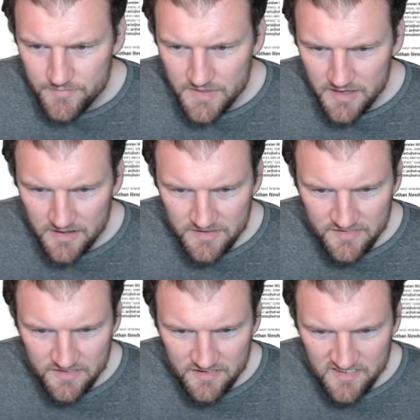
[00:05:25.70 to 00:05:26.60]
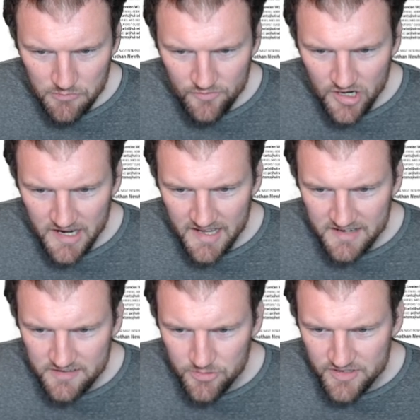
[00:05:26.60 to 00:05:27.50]
And let's see, some of our
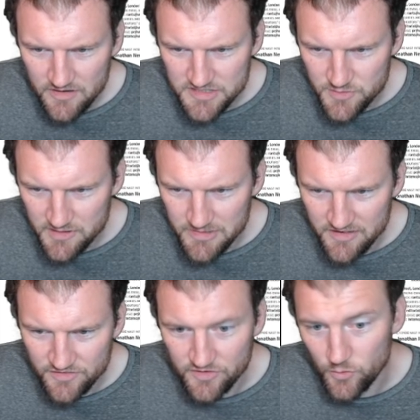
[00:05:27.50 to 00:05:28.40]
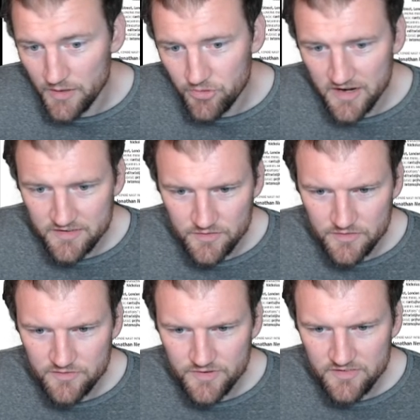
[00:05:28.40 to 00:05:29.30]
guiding dermatologist recommendations are quite practical.
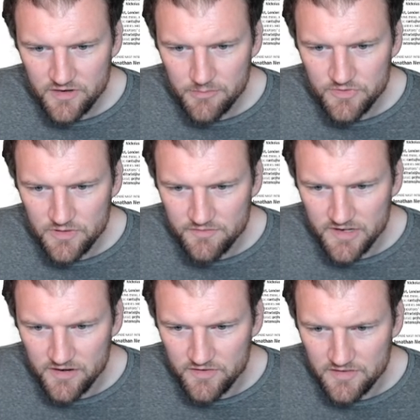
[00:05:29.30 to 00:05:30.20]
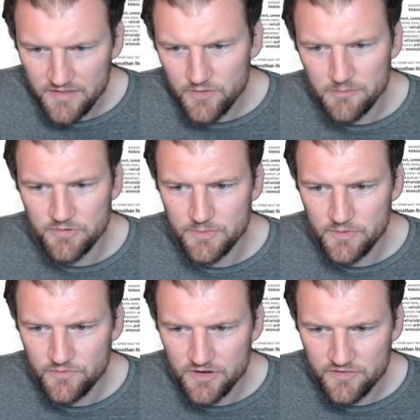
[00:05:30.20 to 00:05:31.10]
Use a face scrub to lift hairs, lather up to
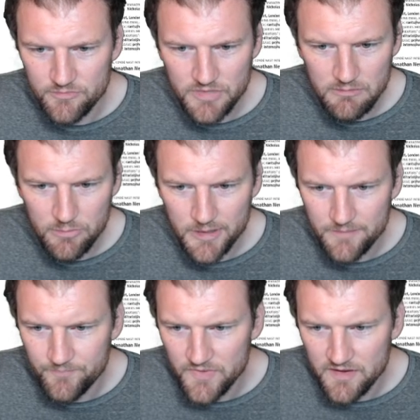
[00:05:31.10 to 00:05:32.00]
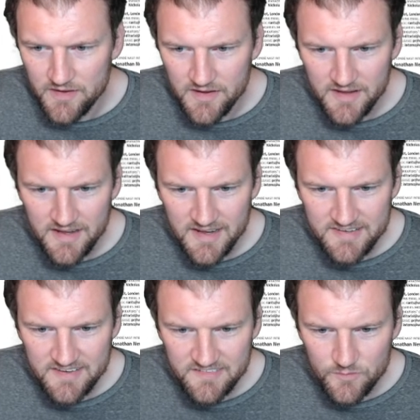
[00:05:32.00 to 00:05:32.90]
reduce friction, blah, blah, blah. It
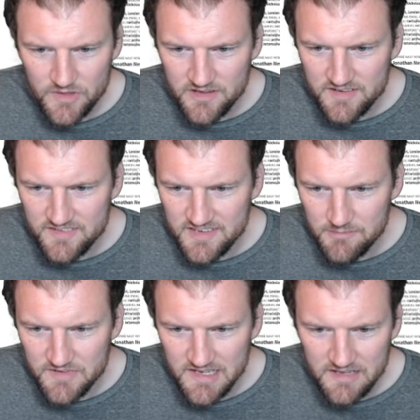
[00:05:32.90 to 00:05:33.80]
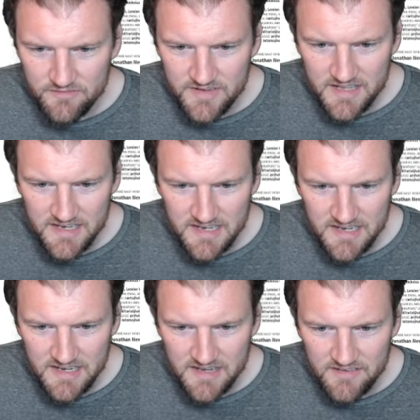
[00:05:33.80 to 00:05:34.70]
doesn't really seem to give
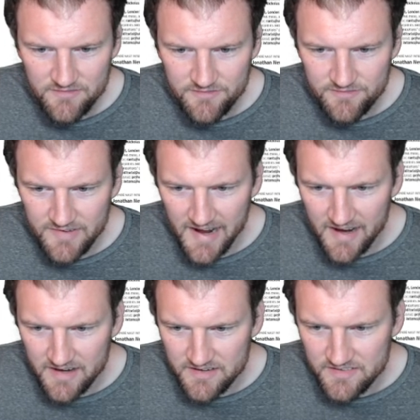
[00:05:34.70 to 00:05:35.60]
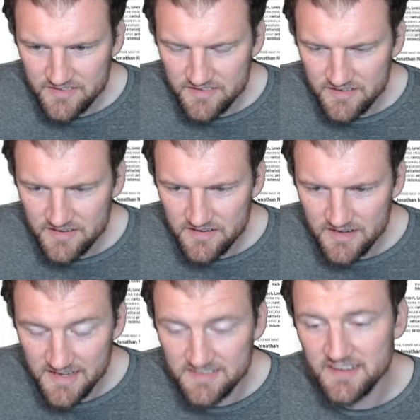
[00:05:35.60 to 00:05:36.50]
any facts.
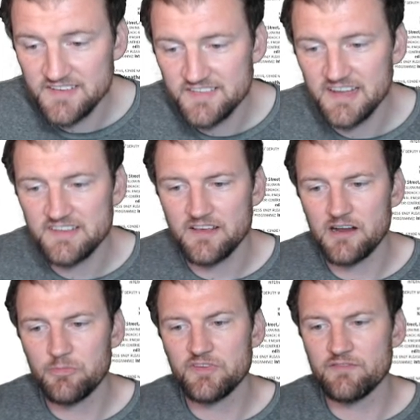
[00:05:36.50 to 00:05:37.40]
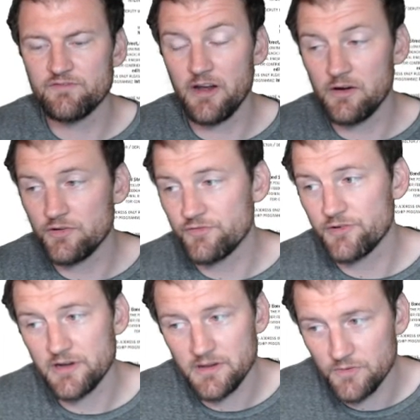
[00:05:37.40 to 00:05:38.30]
It does say it's 100% fragrance
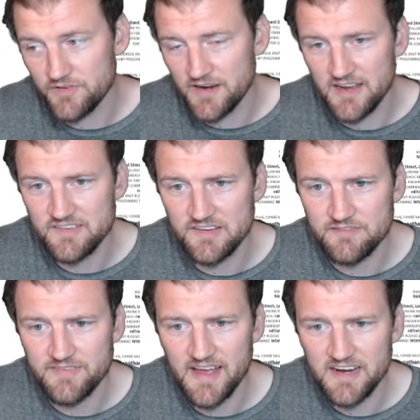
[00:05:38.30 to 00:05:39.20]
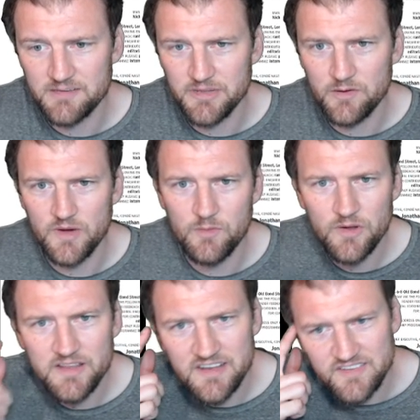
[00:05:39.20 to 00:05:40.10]
free, which I guess is a fact, but it
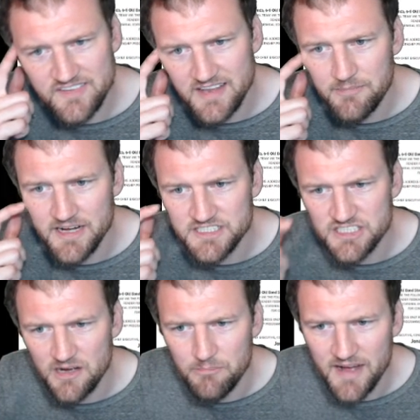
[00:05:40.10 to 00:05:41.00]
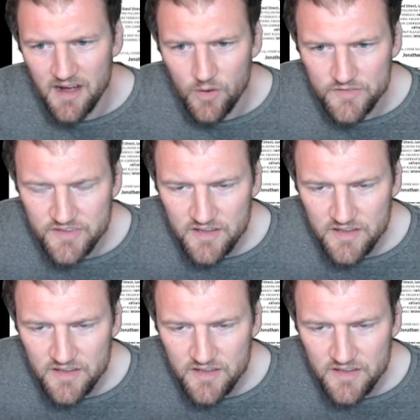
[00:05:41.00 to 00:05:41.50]
really doesn't say much about